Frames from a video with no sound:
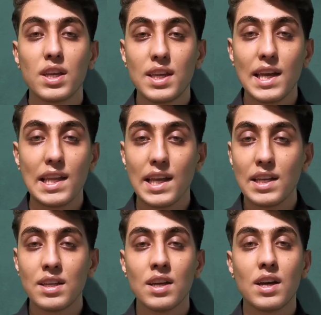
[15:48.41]

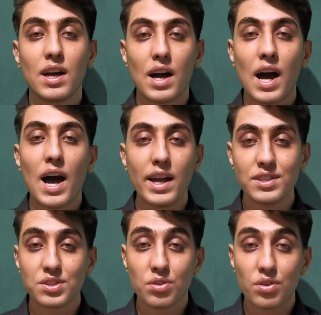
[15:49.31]
getting a
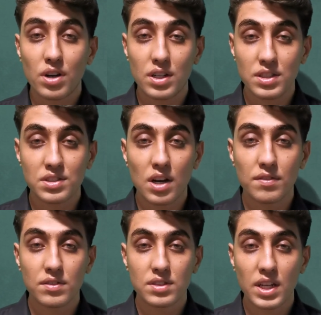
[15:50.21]
high score on the
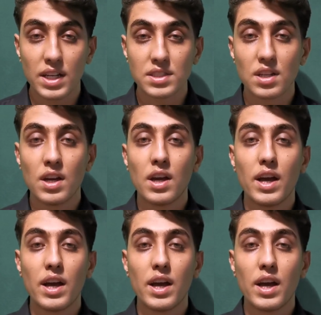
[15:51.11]
TOEFL test,